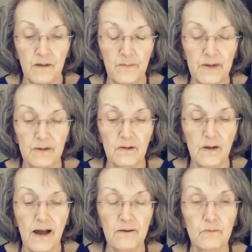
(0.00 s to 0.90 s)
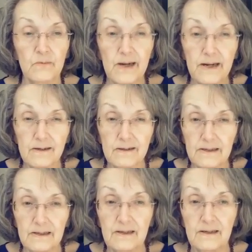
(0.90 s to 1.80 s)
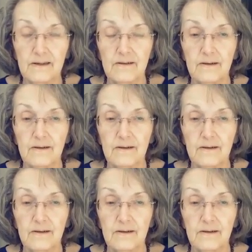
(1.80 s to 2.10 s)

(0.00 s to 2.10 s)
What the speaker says: but I rarely